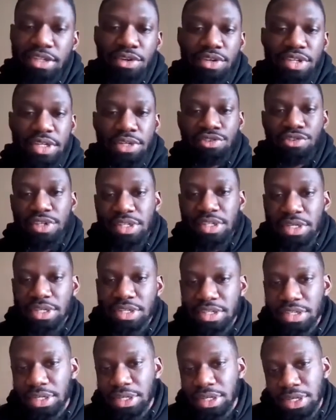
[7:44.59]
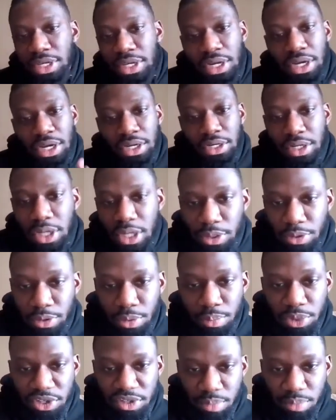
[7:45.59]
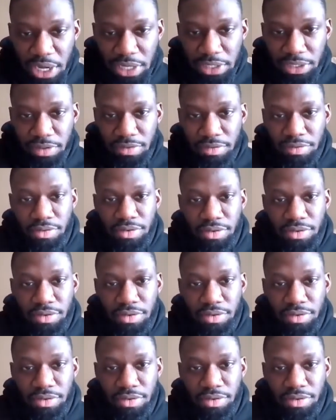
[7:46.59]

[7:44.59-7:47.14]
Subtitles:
So it's interesting to see the other perspective.